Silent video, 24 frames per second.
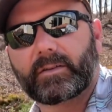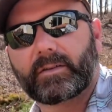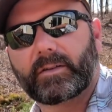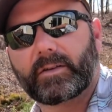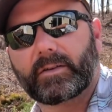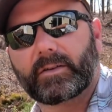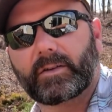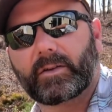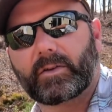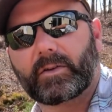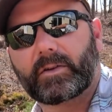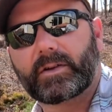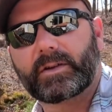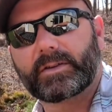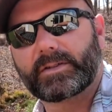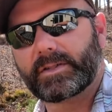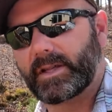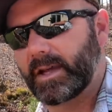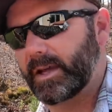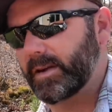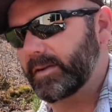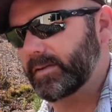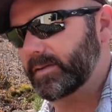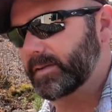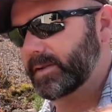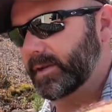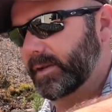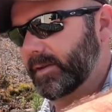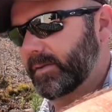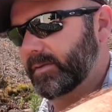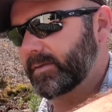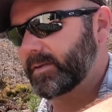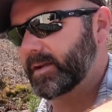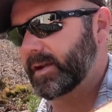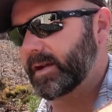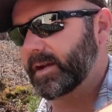your little containers
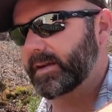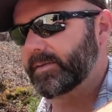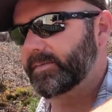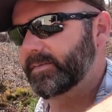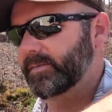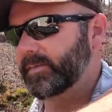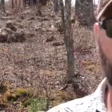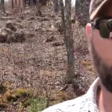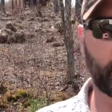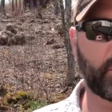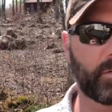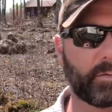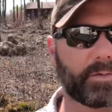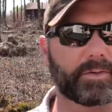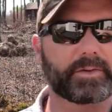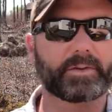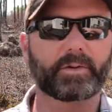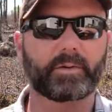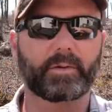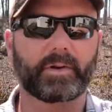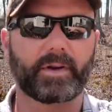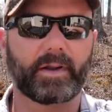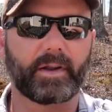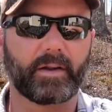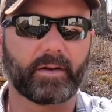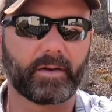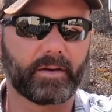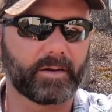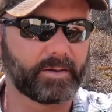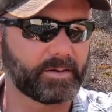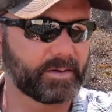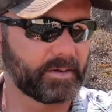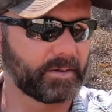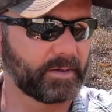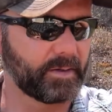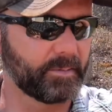here, okay? What we're doing here
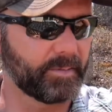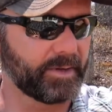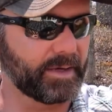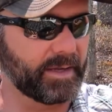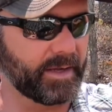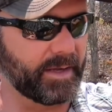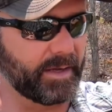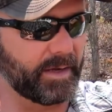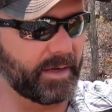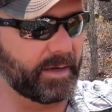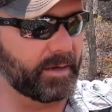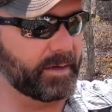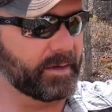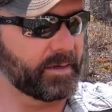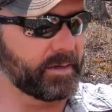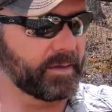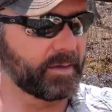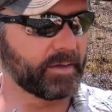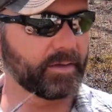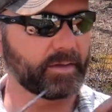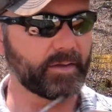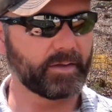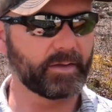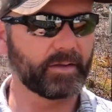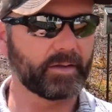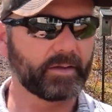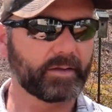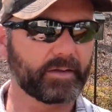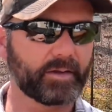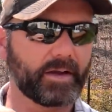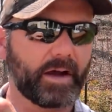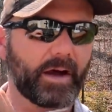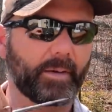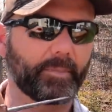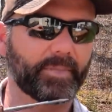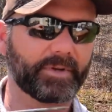is eliminating
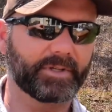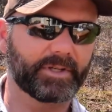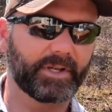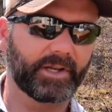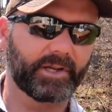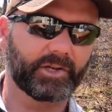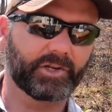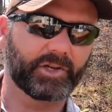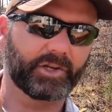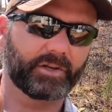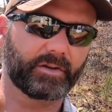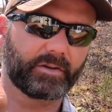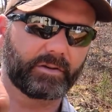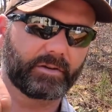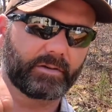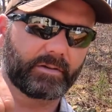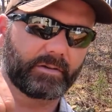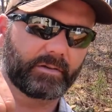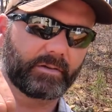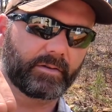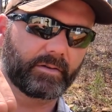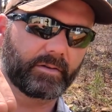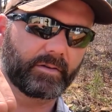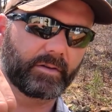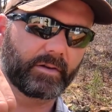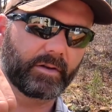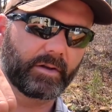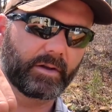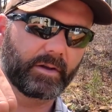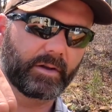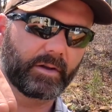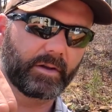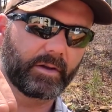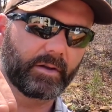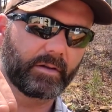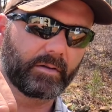competition.
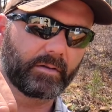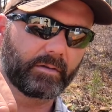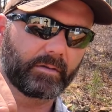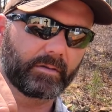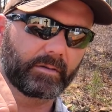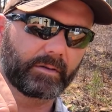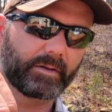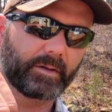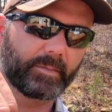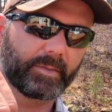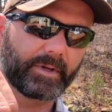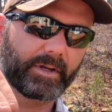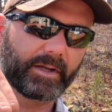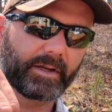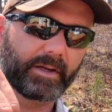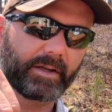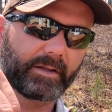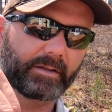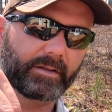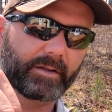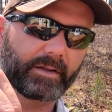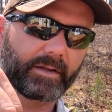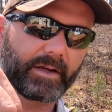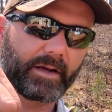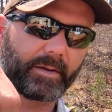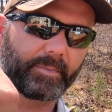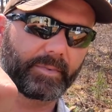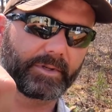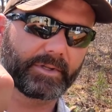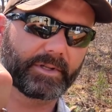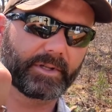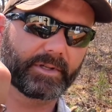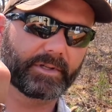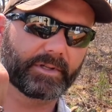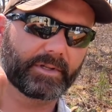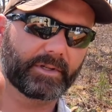We're eliminating the
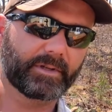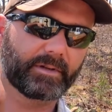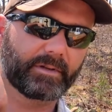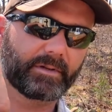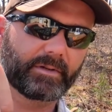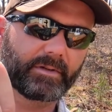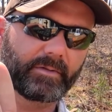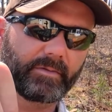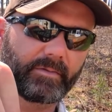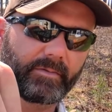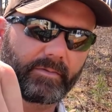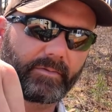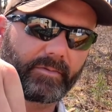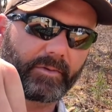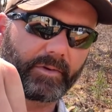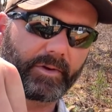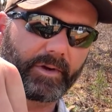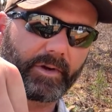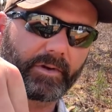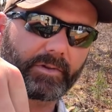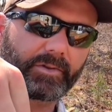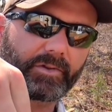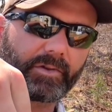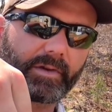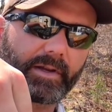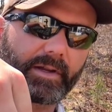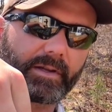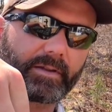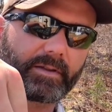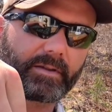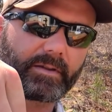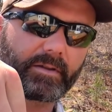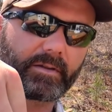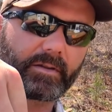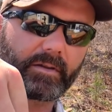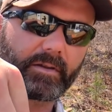competition for
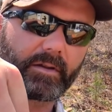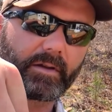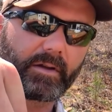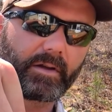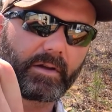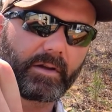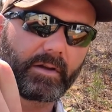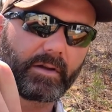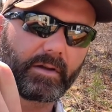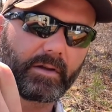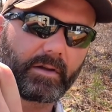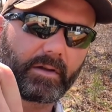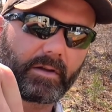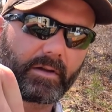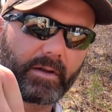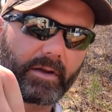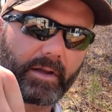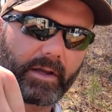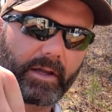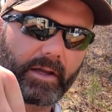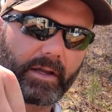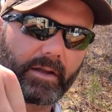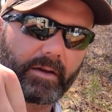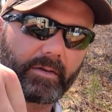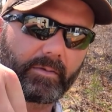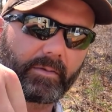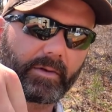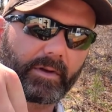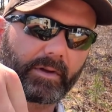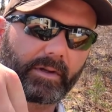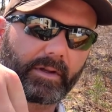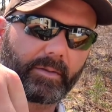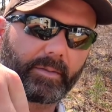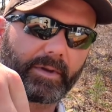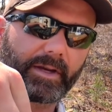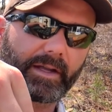nutrients, and we're
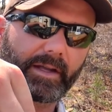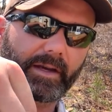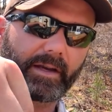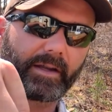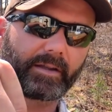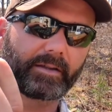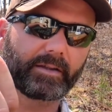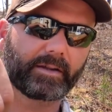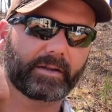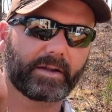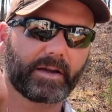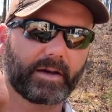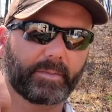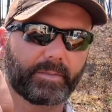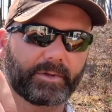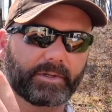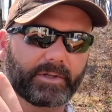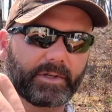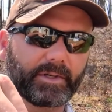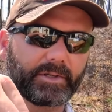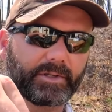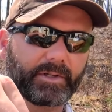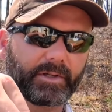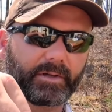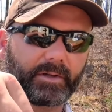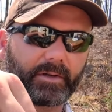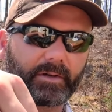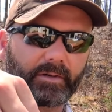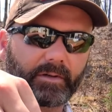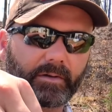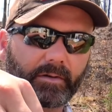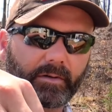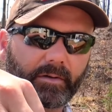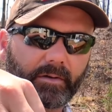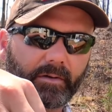eliminating the competition